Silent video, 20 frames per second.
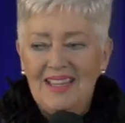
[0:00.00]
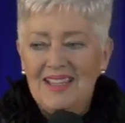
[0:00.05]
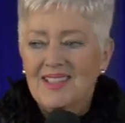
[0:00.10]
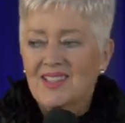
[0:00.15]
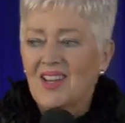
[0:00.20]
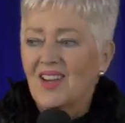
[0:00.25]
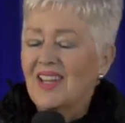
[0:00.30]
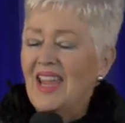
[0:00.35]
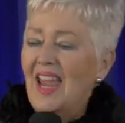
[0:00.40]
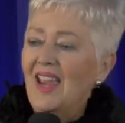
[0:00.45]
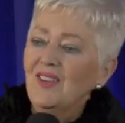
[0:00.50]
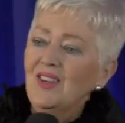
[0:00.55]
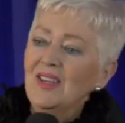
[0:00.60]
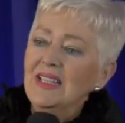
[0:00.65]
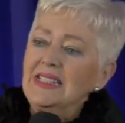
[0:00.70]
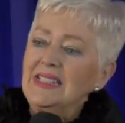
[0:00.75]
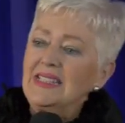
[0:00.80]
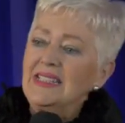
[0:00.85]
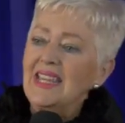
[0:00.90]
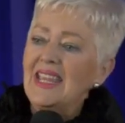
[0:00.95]
So, can
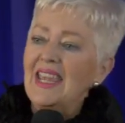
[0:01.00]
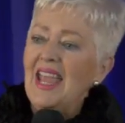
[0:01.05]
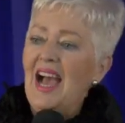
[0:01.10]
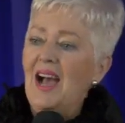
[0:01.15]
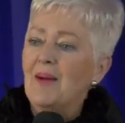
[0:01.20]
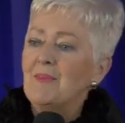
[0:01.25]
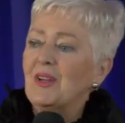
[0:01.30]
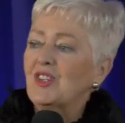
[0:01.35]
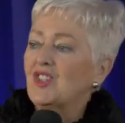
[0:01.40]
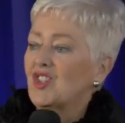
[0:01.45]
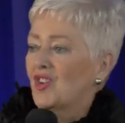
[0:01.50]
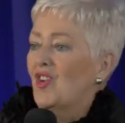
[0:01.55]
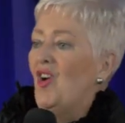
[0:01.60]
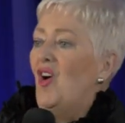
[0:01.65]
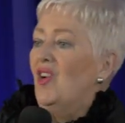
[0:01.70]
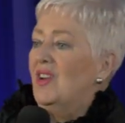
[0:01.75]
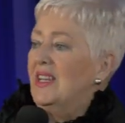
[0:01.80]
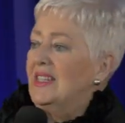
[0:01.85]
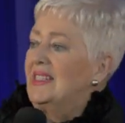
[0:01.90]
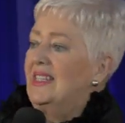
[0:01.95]
you see how much
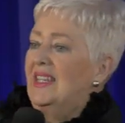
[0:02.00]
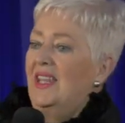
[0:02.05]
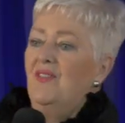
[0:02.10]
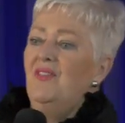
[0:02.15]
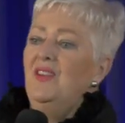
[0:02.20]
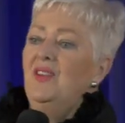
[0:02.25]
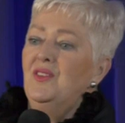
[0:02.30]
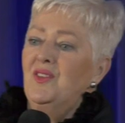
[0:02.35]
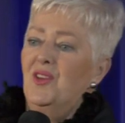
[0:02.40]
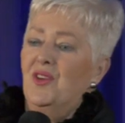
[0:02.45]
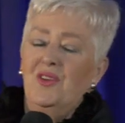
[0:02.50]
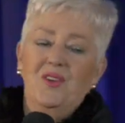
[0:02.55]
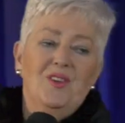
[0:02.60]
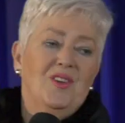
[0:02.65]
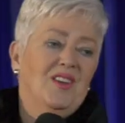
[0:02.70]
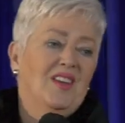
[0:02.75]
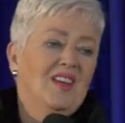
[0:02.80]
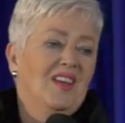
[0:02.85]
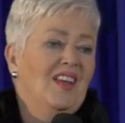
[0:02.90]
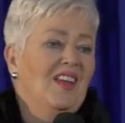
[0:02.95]
God has given you?
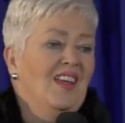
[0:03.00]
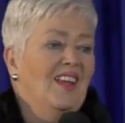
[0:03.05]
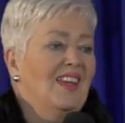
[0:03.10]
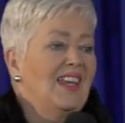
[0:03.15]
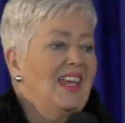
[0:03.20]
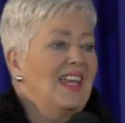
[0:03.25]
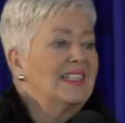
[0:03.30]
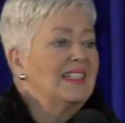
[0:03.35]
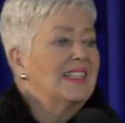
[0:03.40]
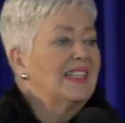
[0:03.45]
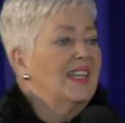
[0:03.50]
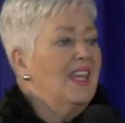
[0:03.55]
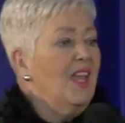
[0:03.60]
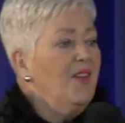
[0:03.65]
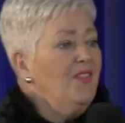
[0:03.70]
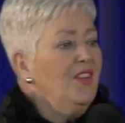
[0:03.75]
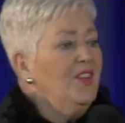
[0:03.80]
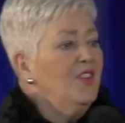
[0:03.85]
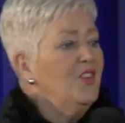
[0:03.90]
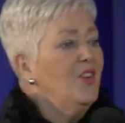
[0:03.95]
He has
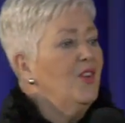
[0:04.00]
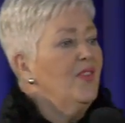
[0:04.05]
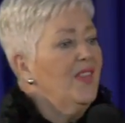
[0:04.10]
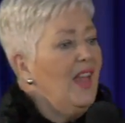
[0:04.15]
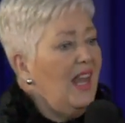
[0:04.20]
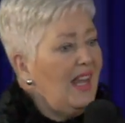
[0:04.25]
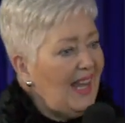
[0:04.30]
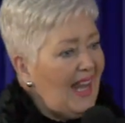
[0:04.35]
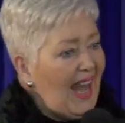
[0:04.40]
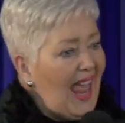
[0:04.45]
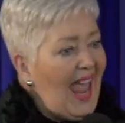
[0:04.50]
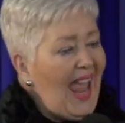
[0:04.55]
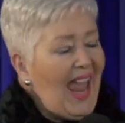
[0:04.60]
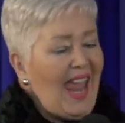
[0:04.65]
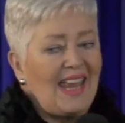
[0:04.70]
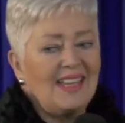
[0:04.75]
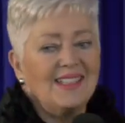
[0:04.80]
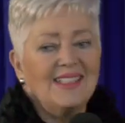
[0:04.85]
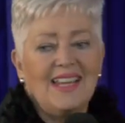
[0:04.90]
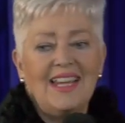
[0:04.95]
given you the
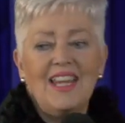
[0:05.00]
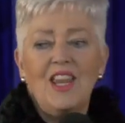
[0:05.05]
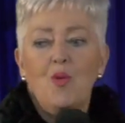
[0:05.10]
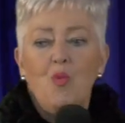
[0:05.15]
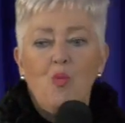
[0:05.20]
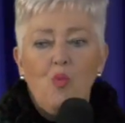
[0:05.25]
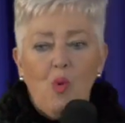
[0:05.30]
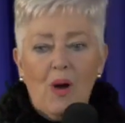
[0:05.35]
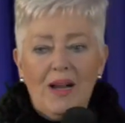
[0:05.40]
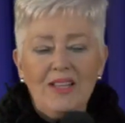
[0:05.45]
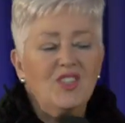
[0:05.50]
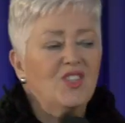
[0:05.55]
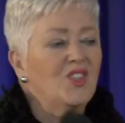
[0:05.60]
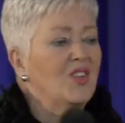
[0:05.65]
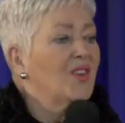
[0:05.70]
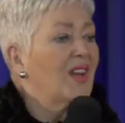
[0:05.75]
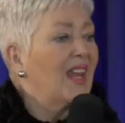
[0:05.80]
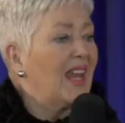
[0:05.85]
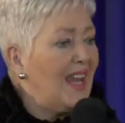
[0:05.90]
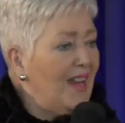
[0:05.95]
land and He wants
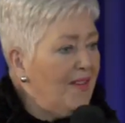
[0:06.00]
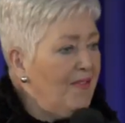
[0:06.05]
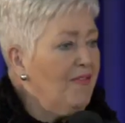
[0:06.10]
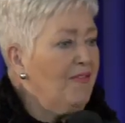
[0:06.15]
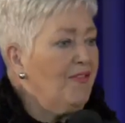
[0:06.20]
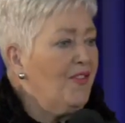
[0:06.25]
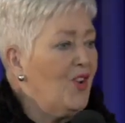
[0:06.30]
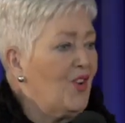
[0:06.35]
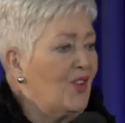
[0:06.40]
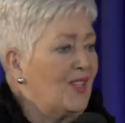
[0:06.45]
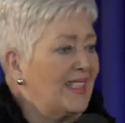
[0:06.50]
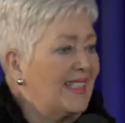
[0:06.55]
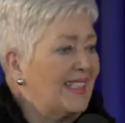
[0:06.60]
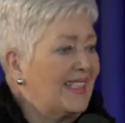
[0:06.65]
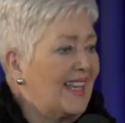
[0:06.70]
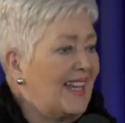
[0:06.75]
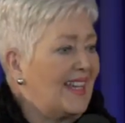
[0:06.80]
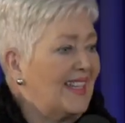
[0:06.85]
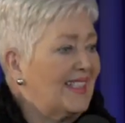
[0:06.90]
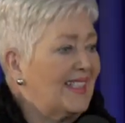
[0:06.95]
you to
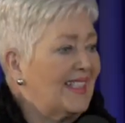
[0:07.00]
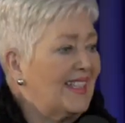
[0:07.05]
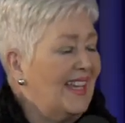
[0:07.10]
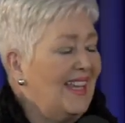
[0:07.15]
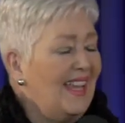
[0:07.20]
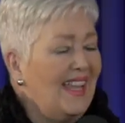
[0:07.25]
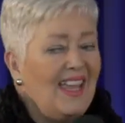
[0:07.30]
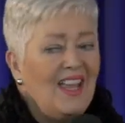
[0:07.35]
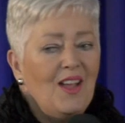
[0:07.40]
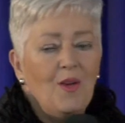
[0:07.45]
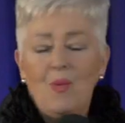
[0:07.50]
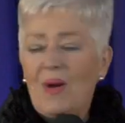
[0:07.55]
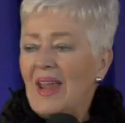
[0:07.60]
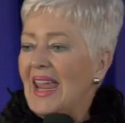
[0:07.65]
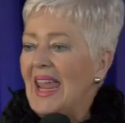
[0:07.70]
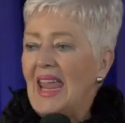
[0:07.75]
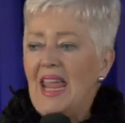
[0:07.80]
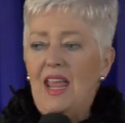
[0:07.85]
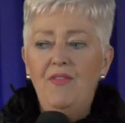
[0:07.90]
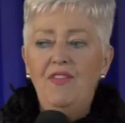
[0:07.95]
influence it.
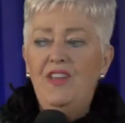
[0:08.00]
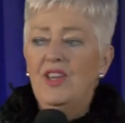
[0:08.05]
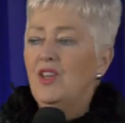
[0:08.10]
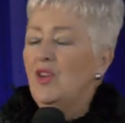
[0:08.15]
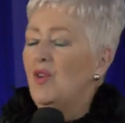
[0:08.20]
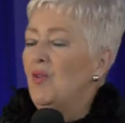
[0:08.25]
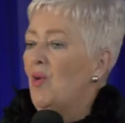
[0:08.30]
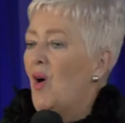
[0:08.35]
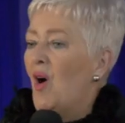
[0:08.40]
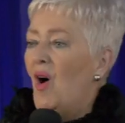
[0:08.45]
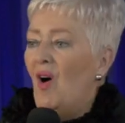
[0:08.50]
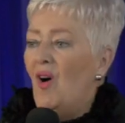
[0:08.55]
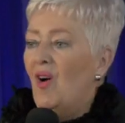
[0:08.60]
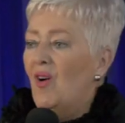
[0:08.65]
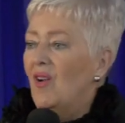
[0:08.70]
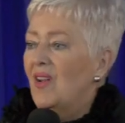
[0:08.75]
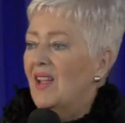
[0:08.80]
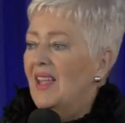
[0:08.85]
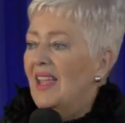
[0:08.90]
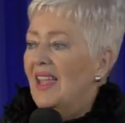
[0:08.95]
Wherever you
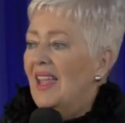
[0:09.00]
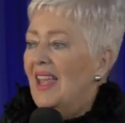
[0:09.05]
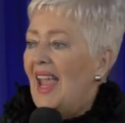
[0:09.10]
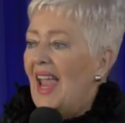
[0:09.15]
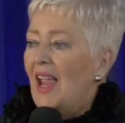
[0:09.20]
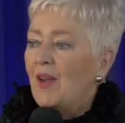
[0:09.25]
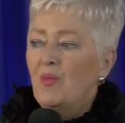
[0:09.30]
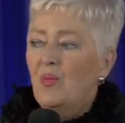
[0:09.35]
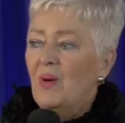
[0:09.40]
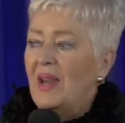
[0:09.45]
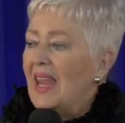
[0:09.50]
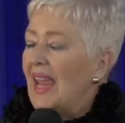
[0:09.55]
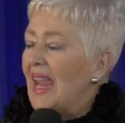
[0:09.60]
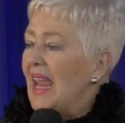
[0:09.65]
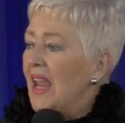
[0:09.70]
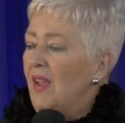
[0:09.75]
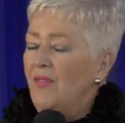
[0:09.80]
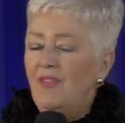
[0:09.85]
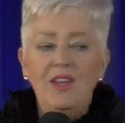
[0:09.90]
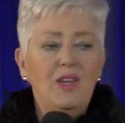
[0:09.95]
are, and
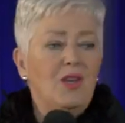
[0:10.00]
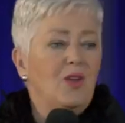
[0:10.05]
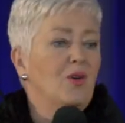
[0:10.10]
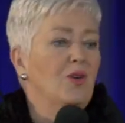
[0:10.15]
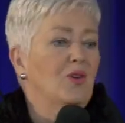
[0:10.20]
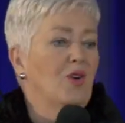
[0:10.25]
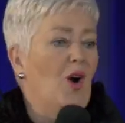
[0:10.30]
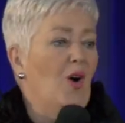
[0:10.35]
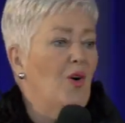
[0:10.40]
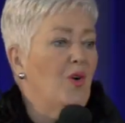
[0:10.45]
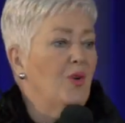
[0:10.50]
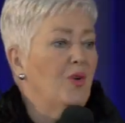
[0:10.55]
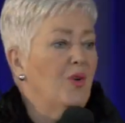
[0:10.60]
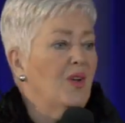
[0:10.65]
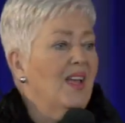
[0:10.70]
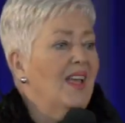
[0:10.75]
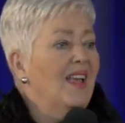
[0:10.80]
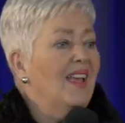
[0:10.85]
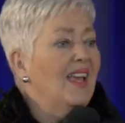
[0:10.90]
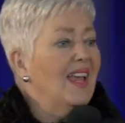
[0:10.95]
wherever you go,
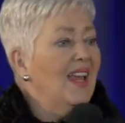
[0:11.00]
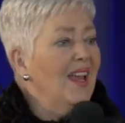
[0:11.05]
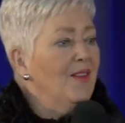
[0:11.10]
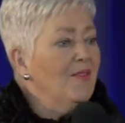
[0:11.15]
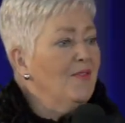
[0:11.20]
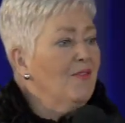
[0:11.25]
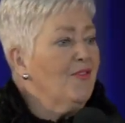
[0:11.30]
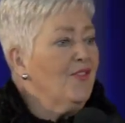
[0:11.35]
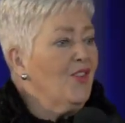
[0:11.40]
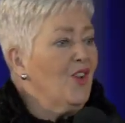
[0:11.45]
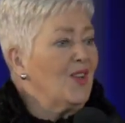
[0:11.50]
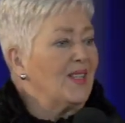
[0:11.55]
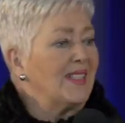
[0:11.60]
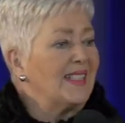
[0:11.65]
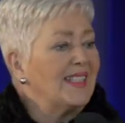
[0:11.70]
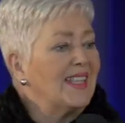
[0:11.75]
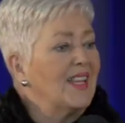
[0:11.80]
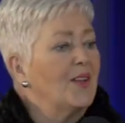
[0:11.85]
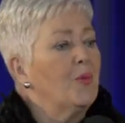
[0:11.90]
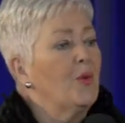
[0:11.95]

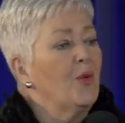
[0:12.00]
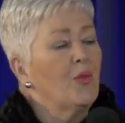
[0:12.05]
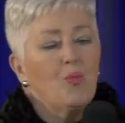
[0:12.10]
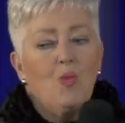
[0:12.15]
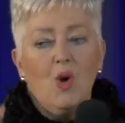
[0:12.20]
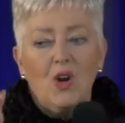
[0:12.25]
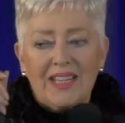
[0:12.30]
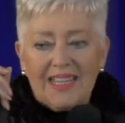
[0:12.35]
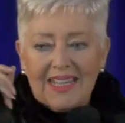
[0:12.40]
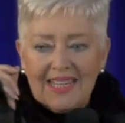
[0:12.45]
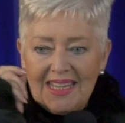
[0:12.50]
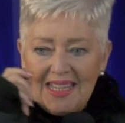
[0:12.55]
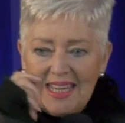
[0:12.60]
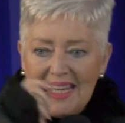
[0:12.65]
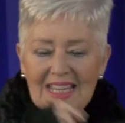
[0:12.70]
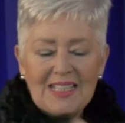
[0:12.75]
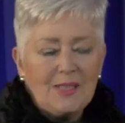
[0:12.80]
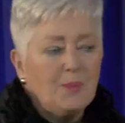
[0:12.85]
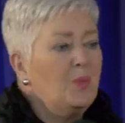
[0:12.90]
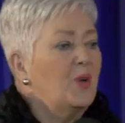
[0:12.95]
influence it with what
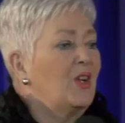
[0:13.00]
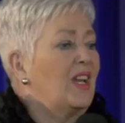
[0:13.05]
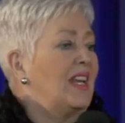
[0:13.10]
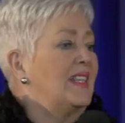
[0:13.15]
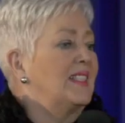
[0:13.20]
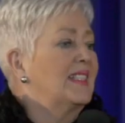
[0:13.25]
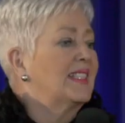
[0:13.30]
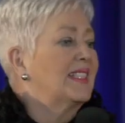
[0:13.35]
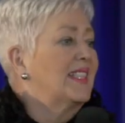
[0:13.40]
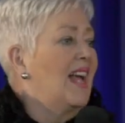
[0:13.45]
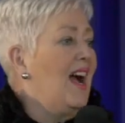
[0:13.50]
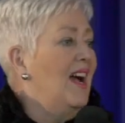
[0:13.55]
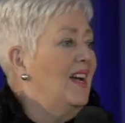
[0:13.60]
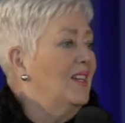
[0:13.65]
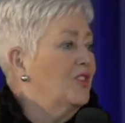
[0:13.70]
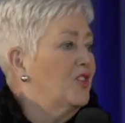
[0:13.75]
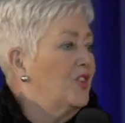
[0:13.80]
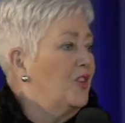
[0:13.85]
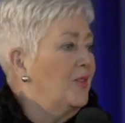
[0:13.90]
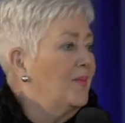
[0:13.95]
He's put
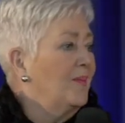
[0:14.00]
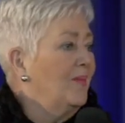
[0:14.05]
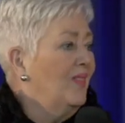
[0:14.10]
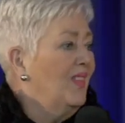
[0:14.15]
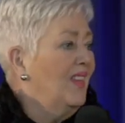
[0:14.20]
inside you.